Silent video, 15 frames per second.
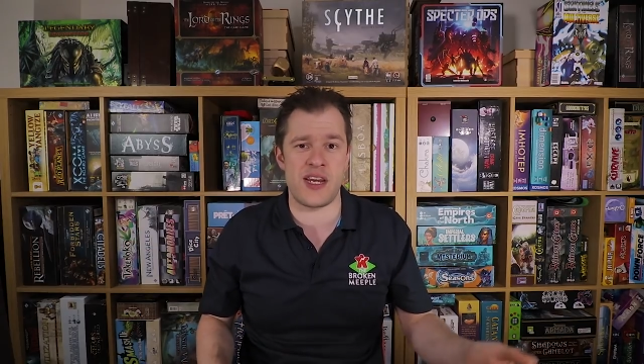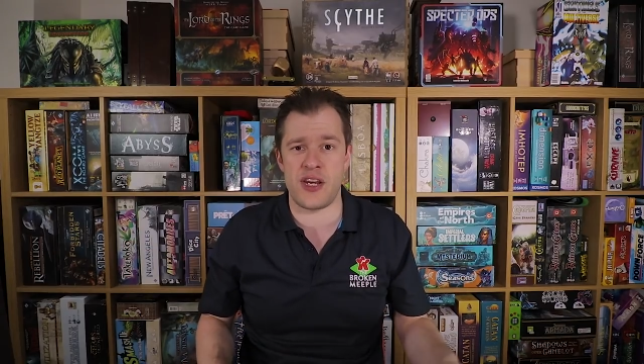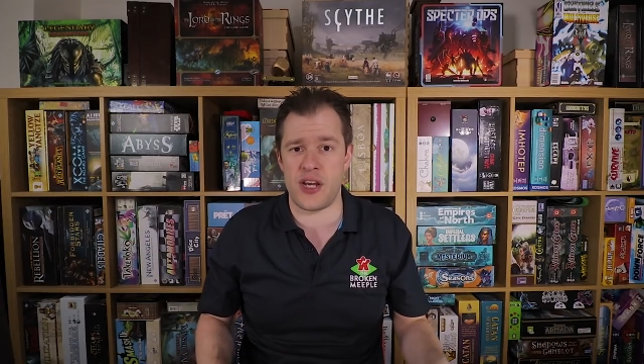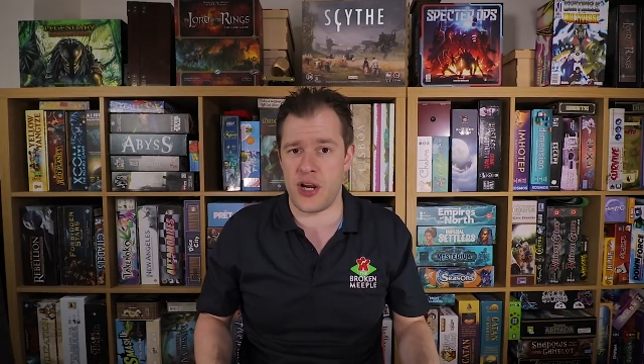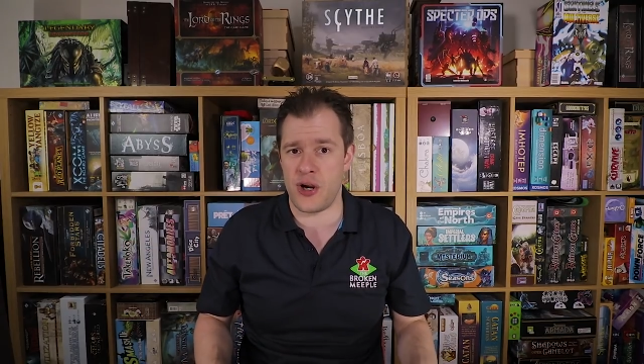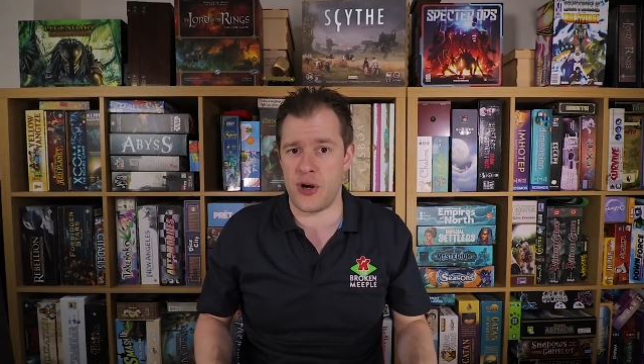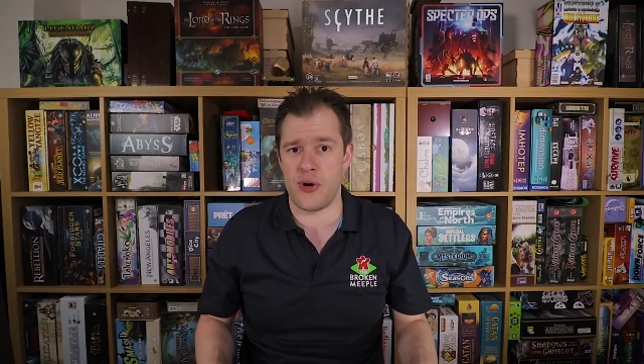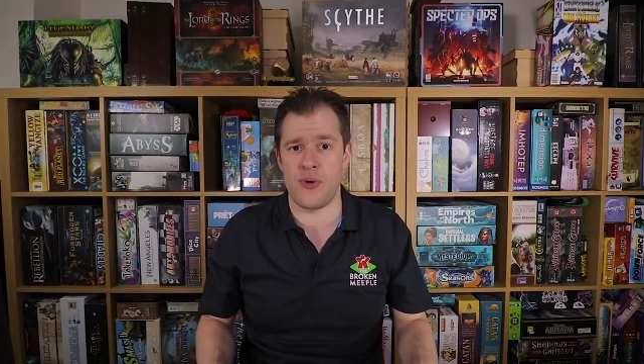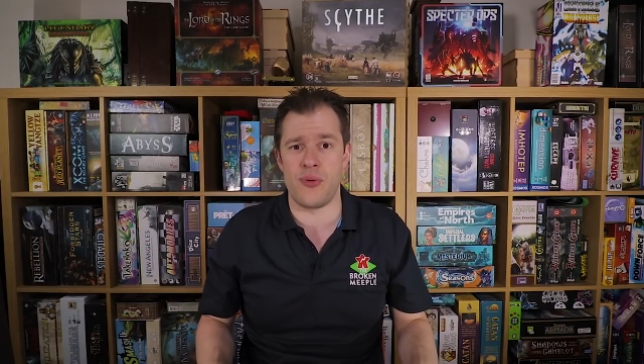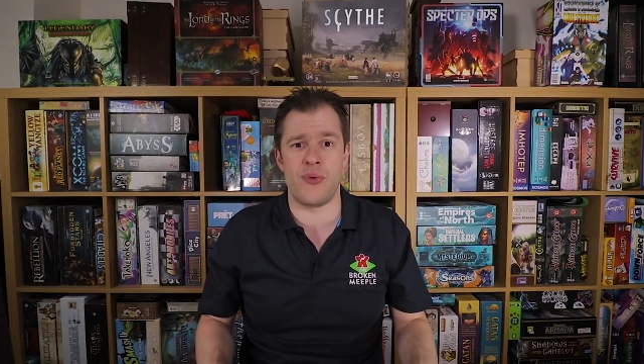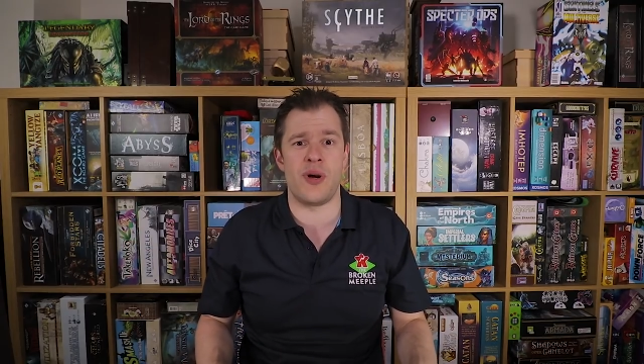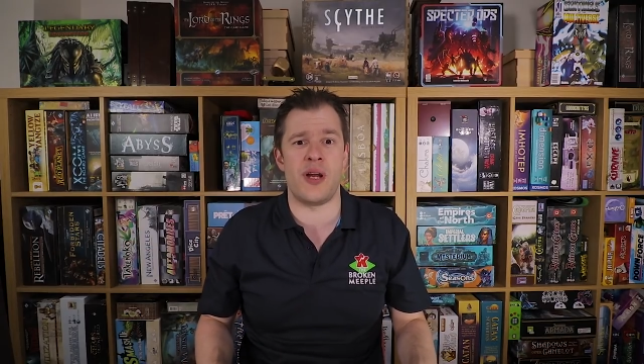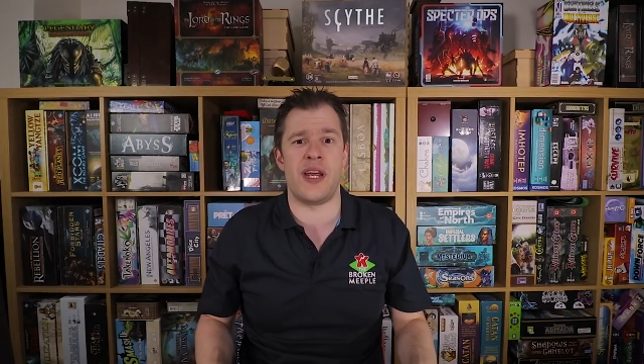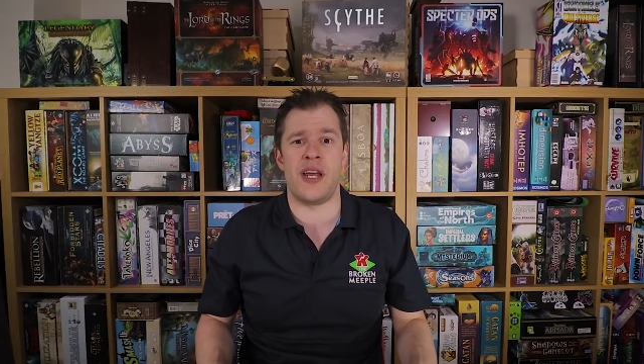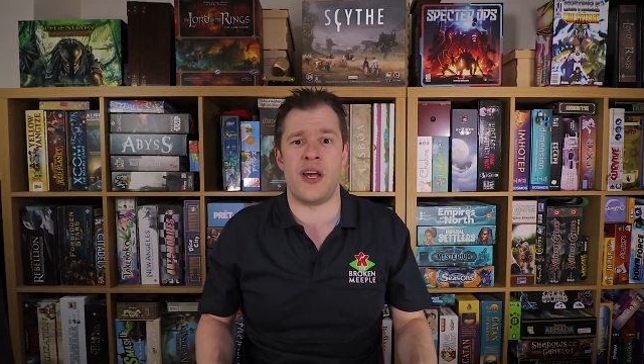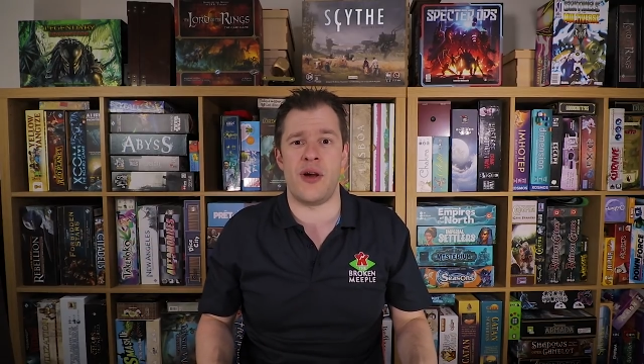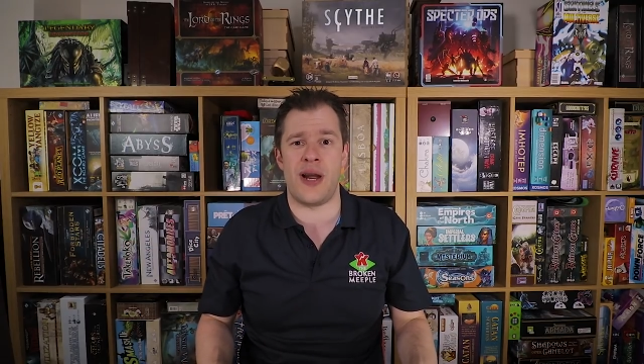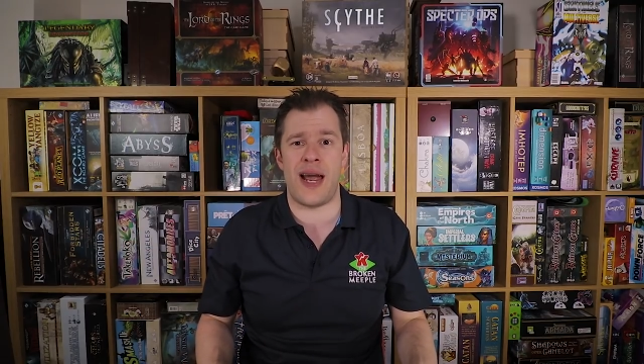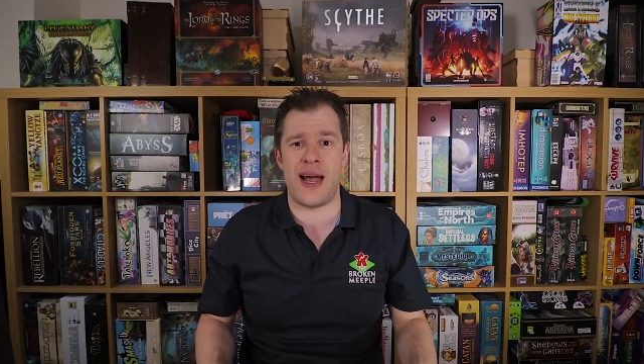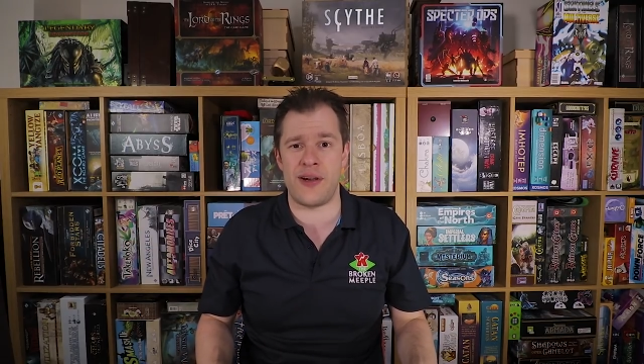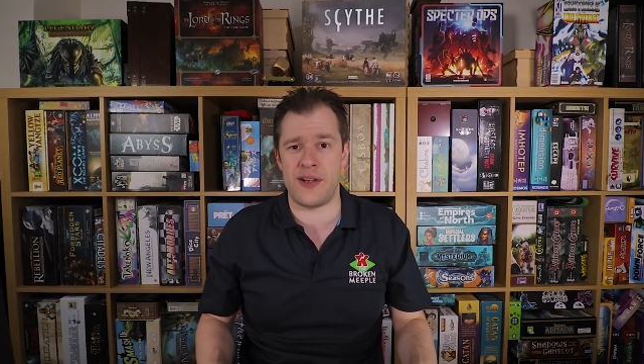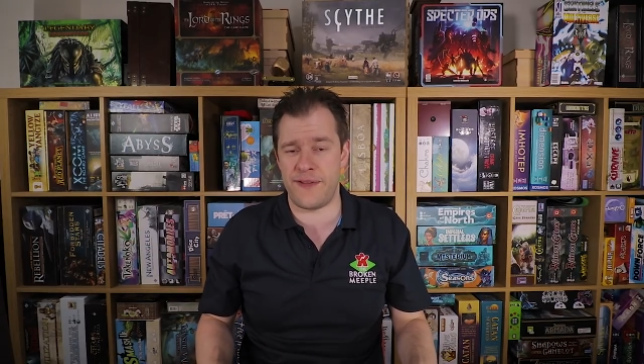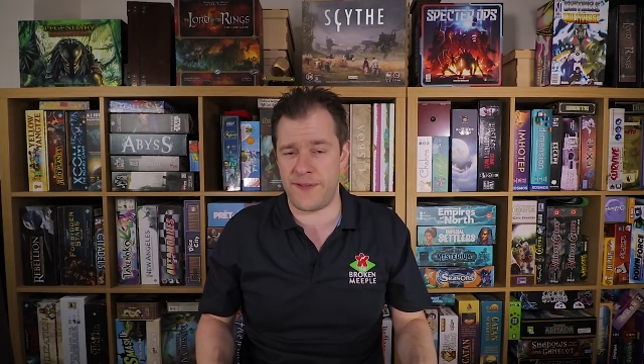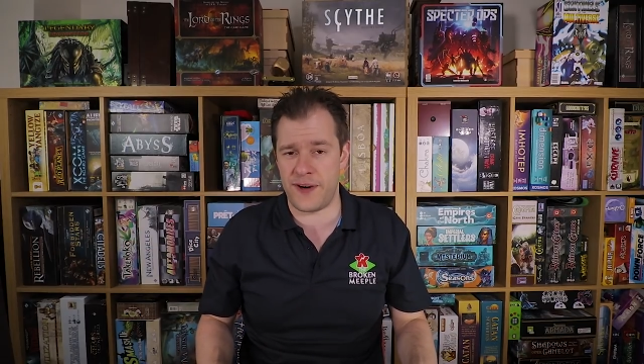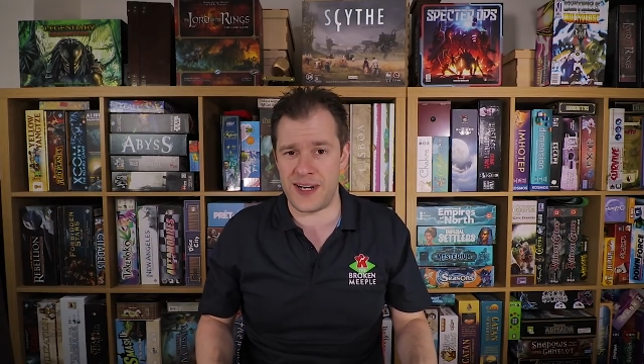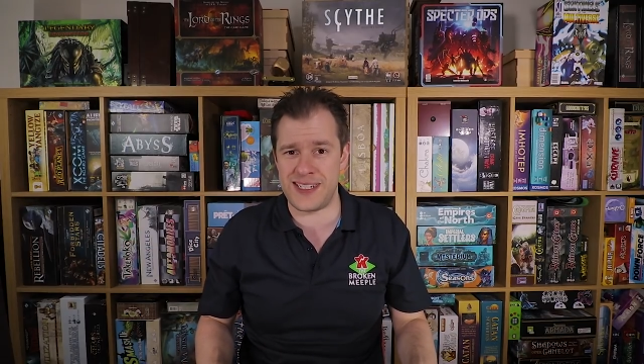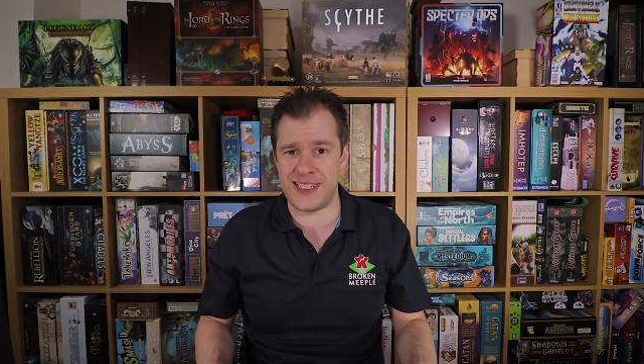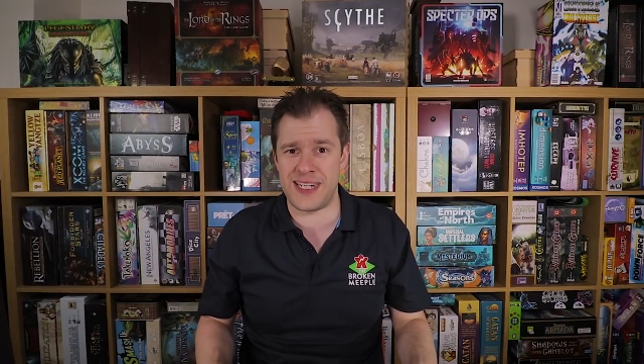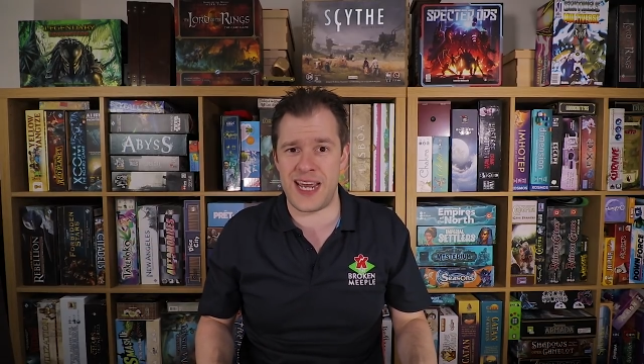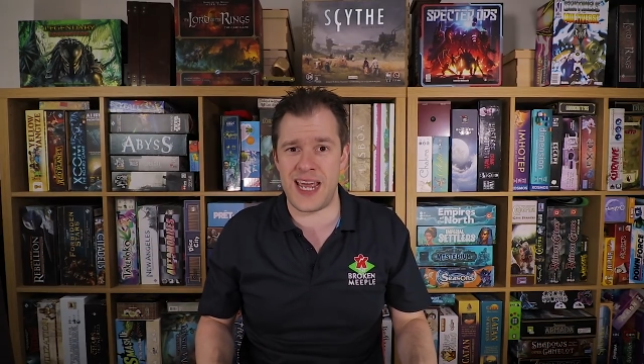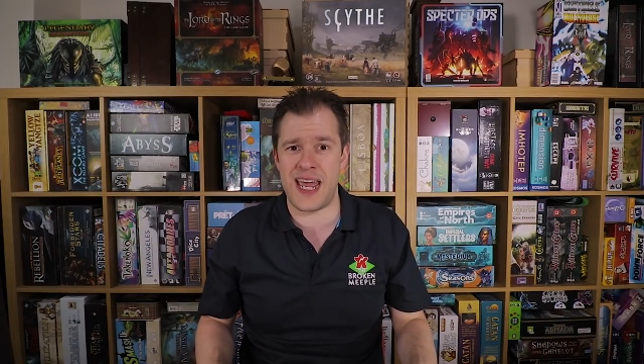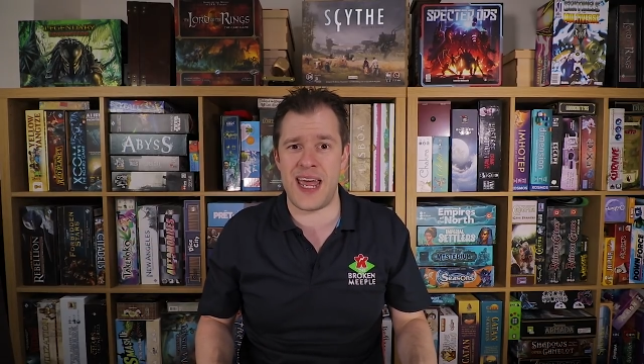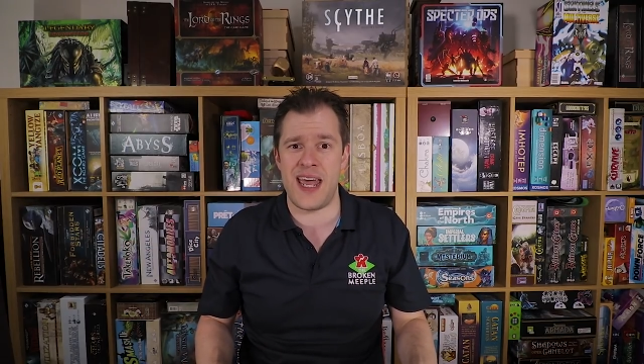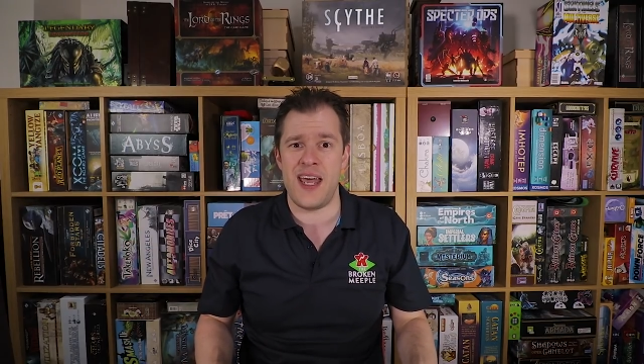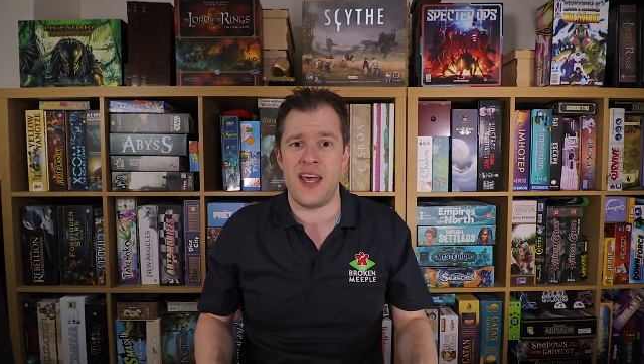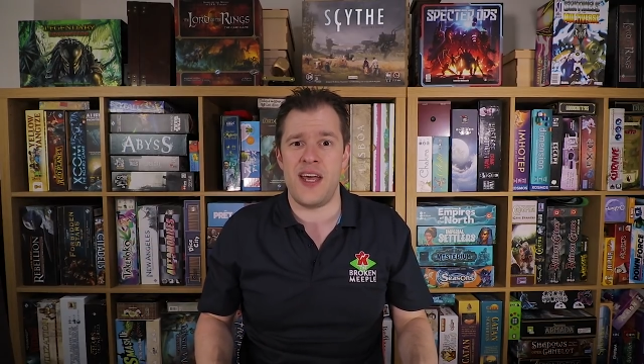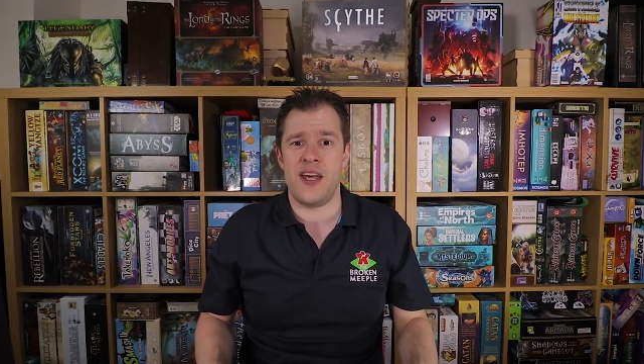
You know, how are you finding it?